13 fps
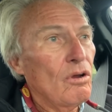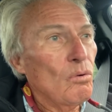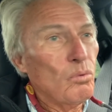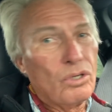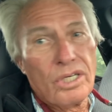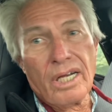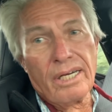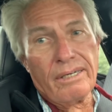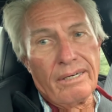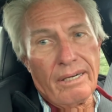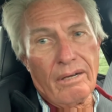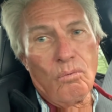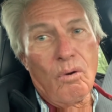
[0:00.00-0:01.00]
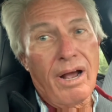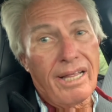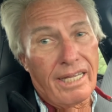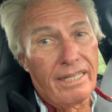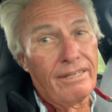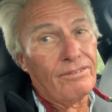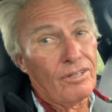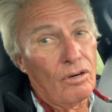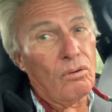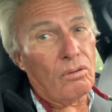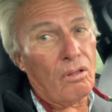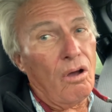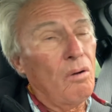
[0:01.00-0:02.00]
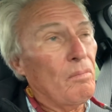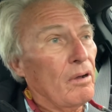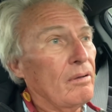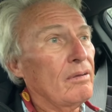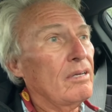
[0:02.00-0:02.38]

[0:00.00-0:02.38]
were done uh, while I lived in Oklahoma.